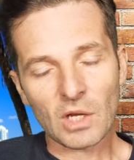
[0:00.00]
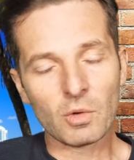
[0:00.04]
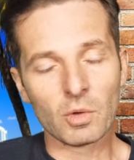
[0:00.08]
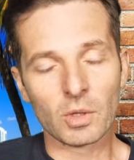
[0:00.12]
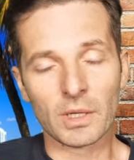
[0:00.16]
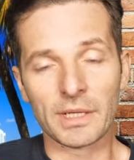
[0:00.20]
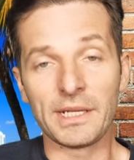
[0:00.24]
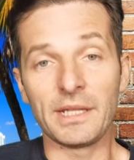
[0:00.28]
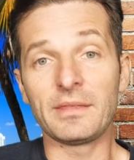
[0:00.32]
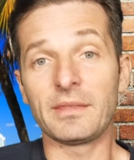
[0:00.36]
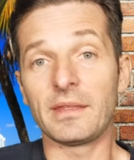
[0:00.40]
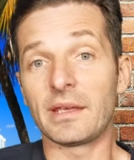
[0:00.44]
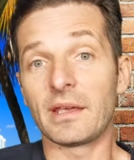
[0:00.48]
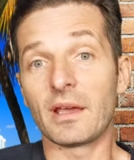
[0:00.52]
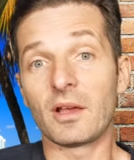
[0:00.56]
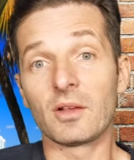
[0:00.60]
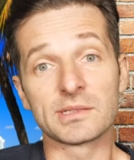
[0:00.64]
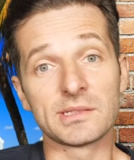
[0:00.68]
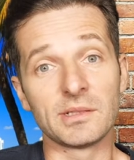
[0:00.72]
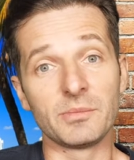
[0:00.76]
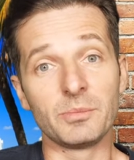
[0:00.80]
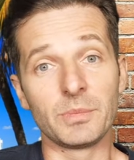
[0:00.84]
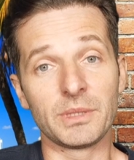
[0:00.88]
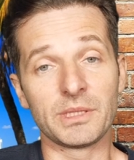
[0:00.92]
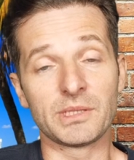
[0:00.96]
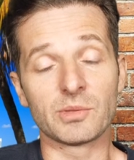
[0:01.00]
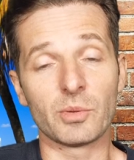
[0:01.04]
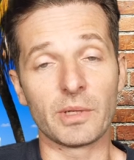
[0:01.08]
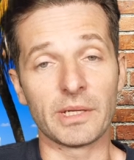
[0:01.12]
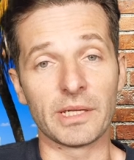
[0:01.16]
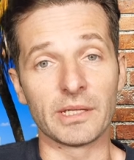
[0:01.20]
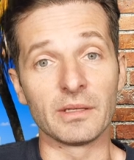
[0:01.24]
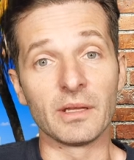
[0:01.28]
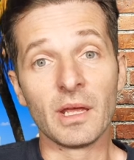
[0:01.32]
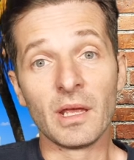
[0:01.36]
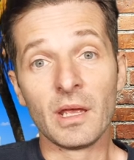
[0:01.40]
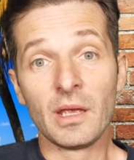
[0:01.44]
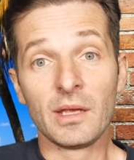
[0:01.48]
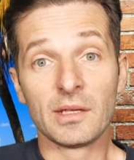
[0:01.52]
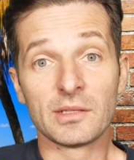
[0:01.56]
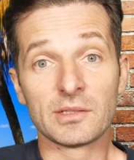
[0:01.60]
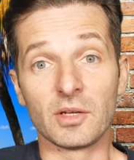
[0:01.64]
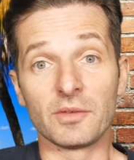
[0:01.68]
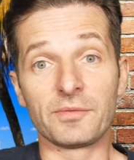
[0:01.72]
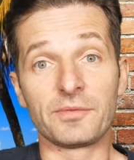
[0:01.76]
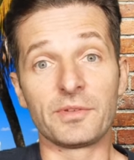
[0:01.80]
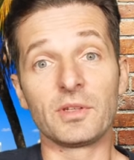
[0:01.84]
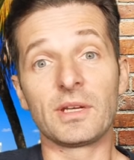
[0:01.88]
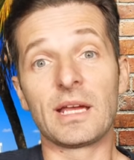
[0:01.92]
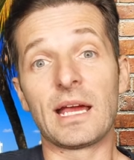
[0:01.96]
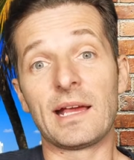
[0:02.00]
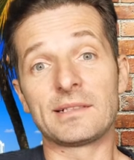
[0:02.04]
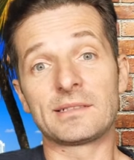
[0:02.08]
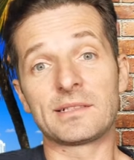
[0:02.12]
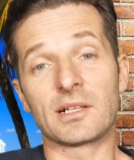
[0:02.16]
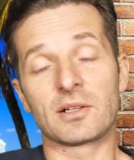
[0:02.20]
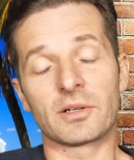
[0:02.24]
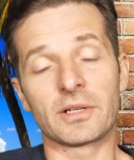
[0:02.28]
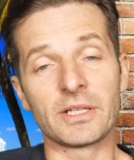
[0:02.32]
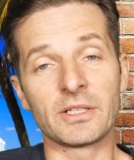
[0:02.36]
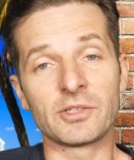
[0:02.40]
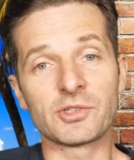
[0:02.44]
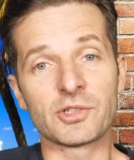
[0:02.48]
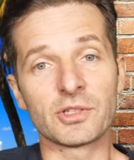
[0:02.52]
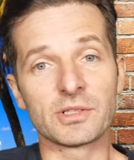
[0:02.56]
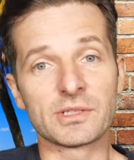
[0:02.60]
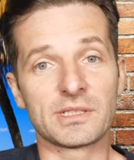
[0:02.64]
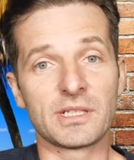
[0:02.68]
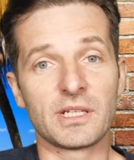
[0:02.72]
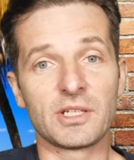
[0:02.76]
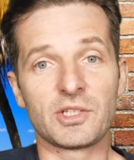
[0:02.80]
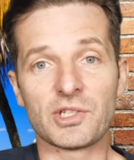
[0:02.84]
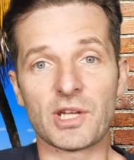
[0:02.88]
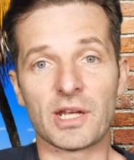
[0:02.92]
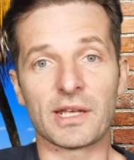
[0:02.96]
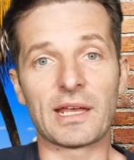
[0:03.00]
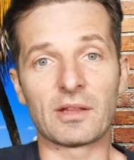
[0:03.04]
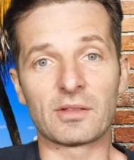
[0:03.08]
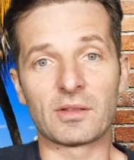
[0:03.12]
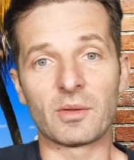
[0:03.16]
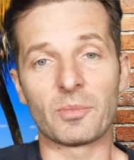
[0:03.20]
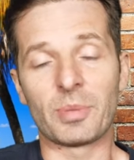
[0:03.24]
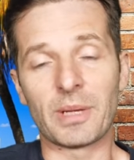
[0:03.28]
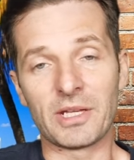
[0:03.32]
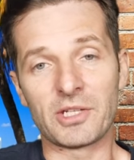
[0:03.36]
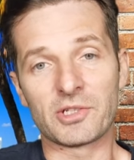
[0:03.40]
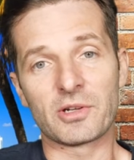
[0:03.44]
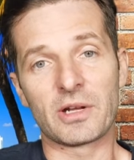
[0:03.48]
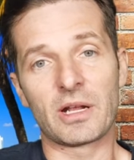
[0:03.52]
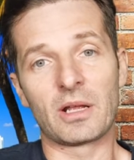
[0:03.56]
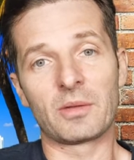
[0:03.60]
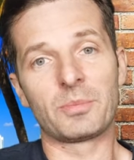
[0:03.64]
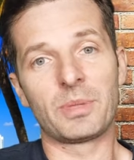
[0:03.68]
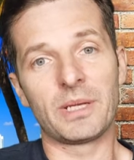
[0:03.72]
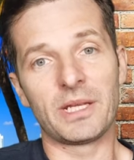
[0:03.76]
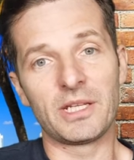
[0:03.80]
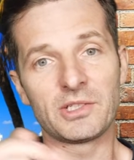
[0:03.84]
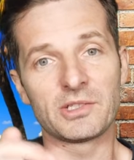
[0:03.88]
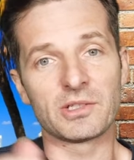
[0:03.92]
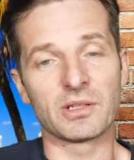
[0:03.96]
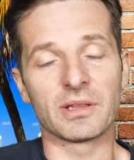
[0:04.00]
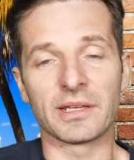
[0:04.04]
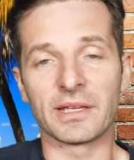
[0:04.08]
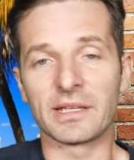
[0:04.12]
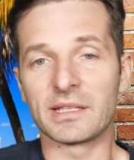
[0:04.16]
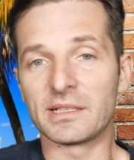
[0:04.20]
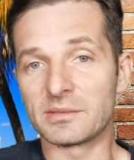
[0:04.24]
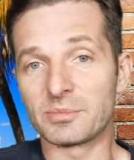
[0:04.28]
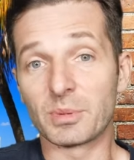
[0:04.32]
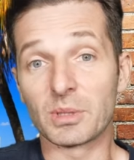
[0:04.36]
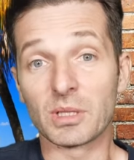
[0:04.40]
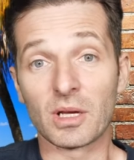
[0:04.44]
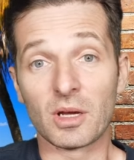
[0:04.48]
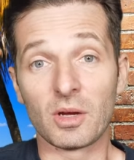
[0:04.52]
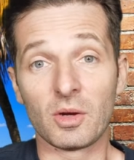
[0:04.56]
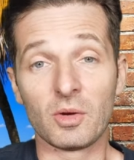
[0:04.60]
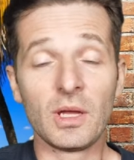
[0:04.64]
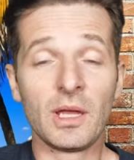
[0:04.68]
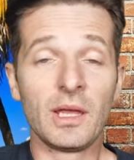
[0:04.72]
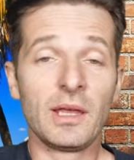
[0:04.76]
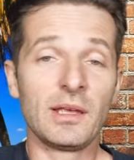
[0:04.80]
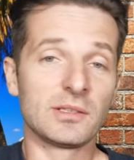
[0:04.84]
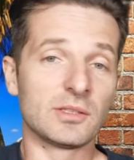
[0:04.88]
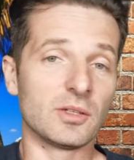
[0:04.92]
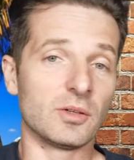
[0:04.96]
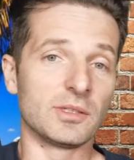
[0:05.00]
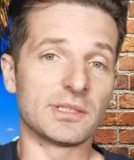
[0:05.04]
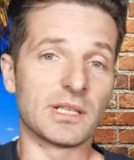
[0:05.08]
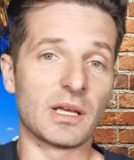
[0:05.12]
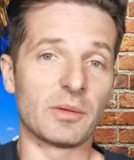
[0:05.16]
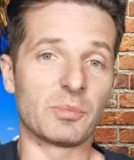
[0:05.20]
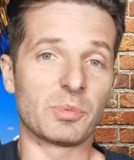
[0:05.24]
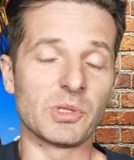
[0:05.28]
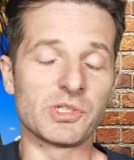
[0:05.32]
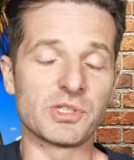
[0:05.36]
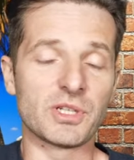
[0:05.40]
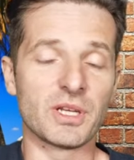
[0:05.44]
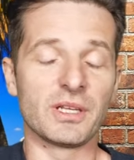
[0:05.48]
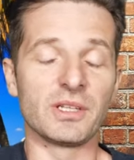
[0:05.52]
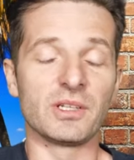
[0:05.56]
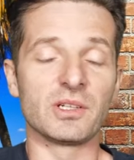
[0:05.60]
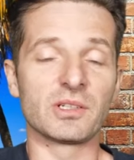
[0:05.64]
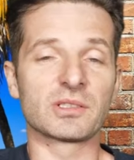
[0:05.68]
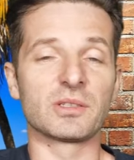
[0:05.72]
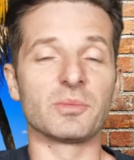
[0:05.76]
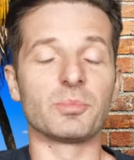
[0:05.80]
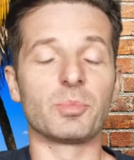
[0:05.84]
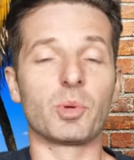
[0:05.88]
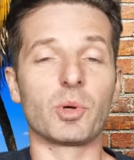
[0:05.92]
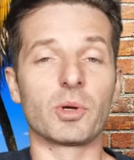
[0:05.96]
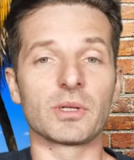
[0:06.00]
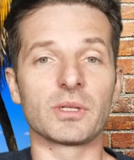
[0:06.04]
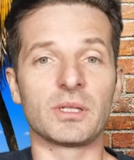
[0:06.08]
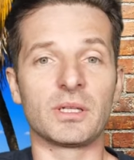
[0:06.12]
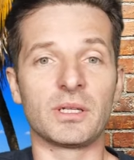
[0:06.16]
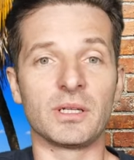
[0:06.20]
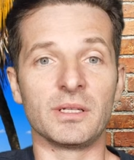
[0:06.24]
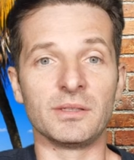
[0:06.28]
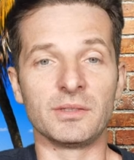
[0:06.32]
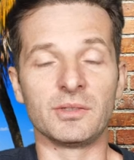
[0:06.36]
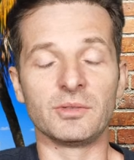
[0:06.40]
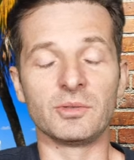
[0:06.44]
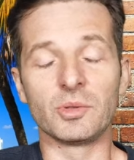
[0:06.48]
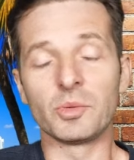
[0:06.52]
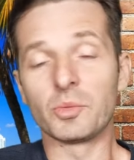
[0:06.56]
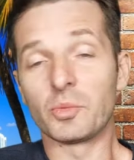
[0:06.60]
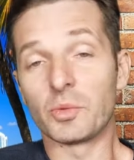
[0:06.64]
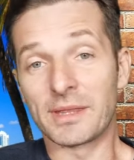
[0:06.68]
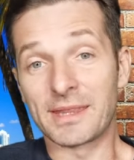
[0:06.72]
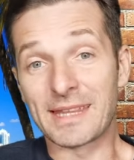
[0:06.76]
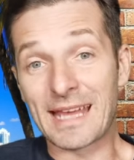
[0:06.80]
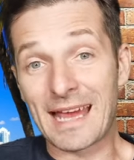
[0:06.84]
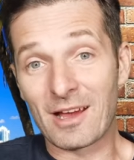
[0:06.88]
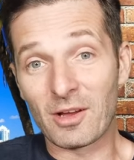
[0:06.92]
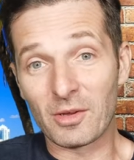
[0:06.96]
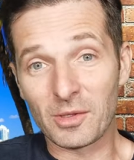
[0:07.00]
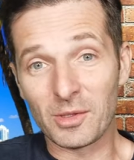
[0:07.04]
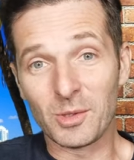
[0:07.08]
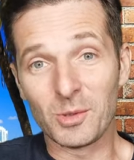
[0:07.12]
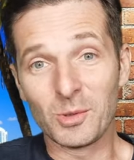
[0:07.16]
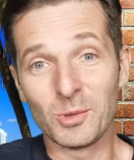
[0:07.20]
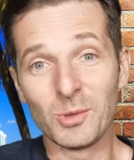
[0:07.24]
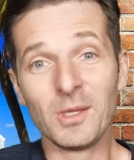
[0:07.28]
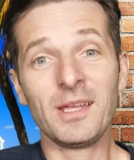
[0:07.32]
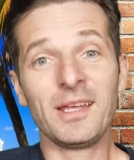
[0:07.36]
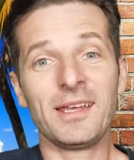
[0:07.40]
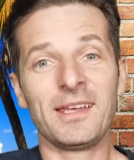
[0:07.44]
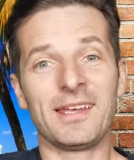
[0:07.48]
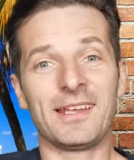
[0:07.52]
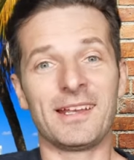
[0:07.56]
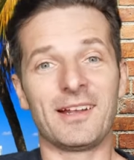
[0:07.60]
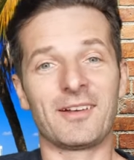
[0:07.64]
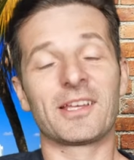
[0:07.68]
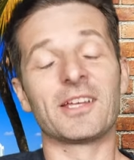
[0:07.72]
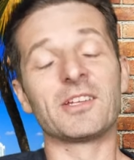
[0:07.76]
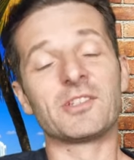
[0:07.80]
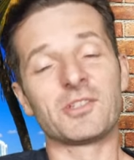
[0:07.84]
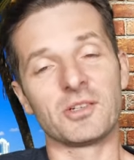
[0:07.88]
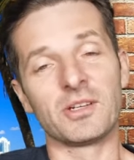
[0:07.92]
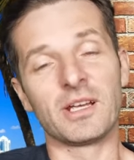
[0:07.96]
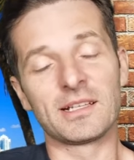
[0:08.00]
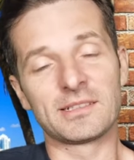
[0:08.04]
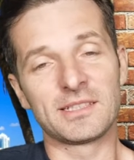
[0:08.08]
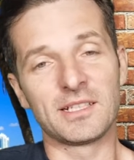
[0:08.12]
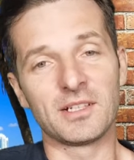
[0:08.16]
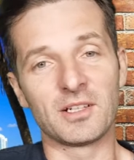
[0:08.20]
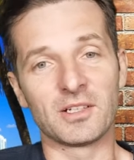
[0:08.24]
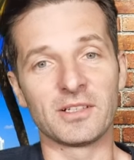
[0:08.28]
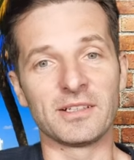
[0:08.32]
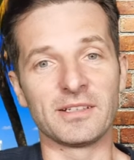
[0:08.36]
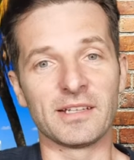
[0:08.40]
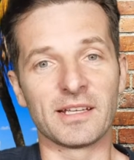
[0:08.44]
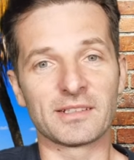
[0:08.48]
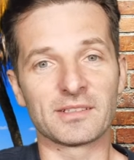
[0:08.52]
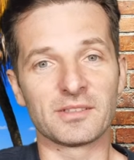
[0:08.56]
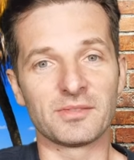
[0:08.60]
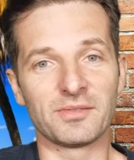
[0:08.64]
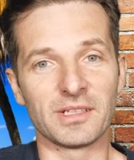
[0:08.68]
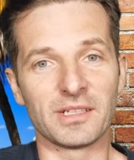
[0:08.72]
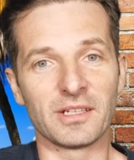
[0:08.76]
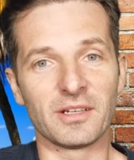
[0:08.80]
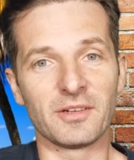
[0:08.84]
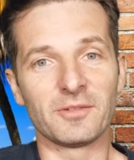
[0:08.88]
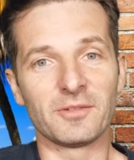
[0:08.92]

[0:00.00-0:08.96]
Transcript: or anything else in between. So if you guys are interested, check out the Patreon page. The link is below. As always, I appreciate your support. Couldn't do it without you, and I'll catch you guys here in the next video.